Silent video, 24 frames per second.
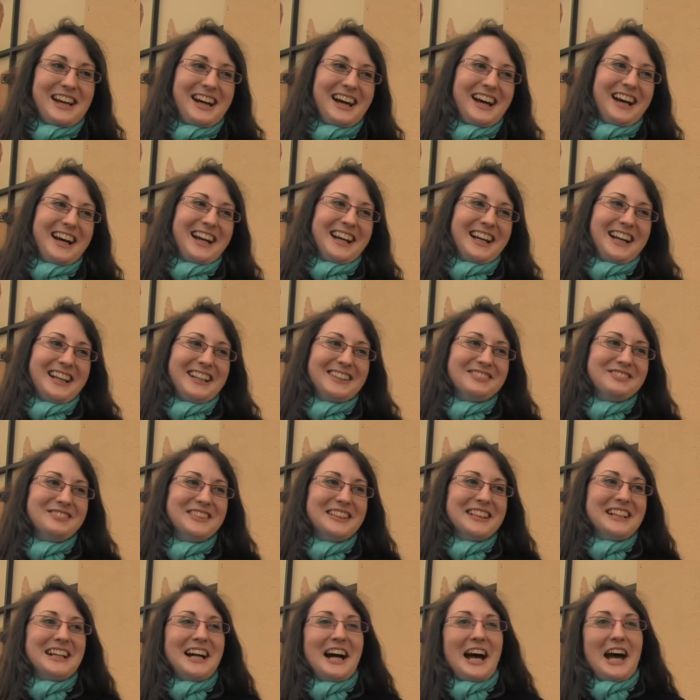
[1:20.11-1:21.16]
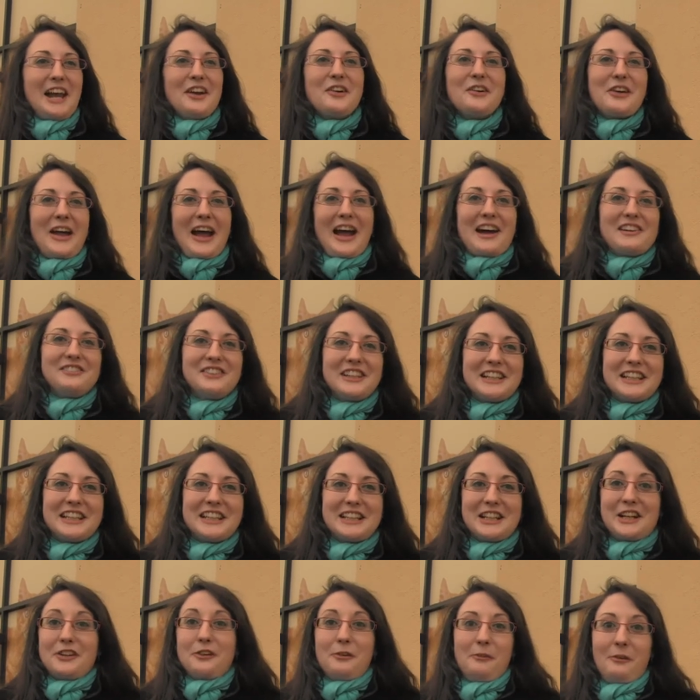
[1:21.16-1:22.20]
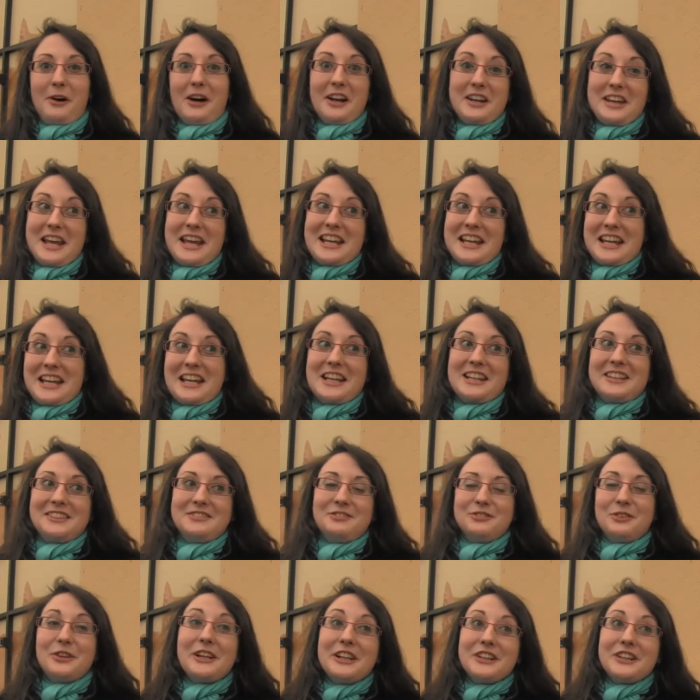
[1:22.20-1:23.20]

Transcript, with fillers: time. I don't have any and I don't want any yeah.